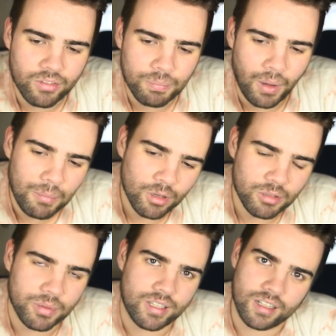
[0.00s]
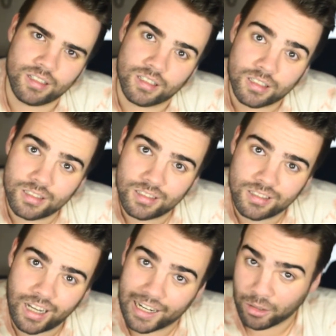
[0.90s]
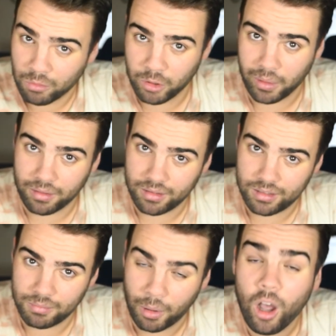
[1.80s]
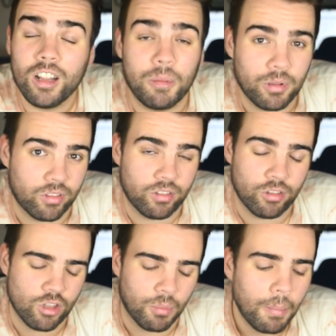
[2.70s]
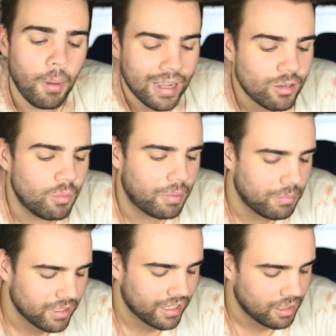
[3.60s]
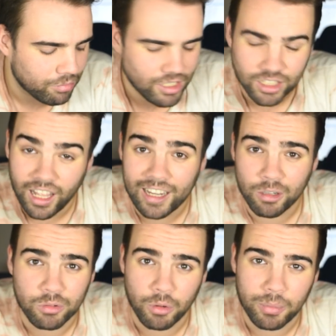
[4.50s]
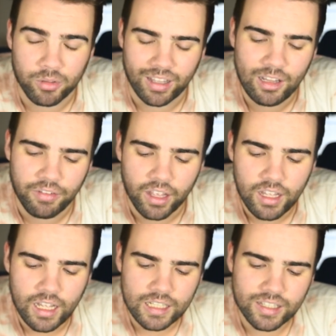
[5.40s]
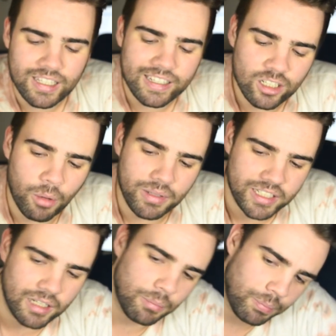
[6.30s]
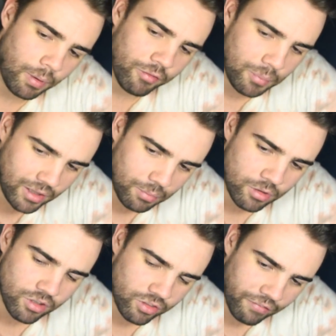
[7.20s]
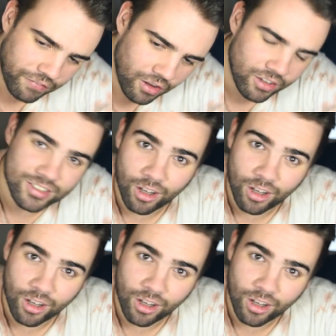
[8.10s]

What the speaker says: But I'm not going to pretend I don't do it partly because it's a job, but I don't want people to get the impression that I don't do it because I love it. The second comment didn't bother me as much as the first,